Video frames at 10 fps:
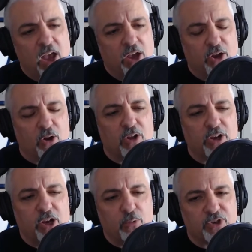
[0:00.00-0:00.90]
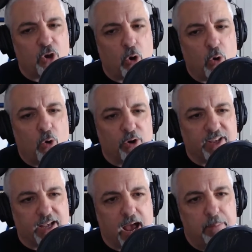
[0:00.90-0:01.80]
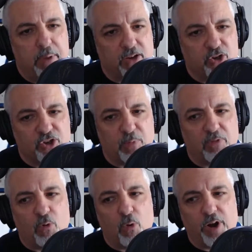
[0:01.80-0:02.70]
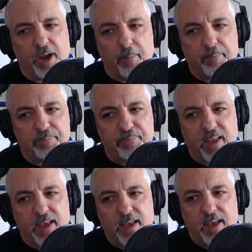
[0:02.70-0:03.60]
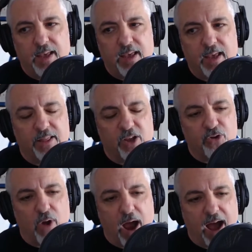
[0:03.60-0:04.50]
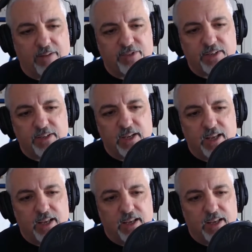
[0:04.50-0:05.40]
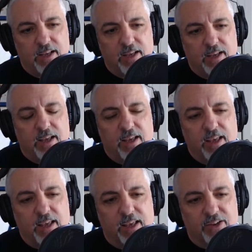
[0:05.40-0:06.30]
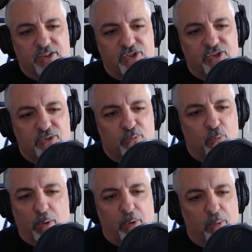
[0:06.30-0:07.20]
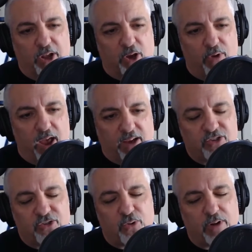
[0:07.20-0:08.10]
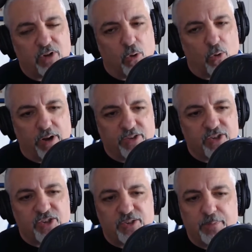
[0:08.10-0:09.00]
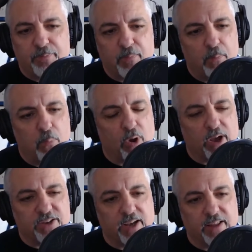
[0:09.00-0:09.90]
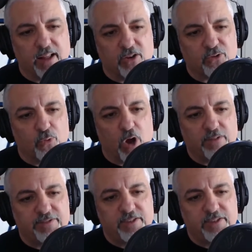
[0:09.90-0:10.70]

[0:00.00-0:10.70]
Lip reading: You know, look into his cohort, the guy picked just before him in the draft is where we want to go next. Trevor Lawrence. Boy, I tell you, that looks rough.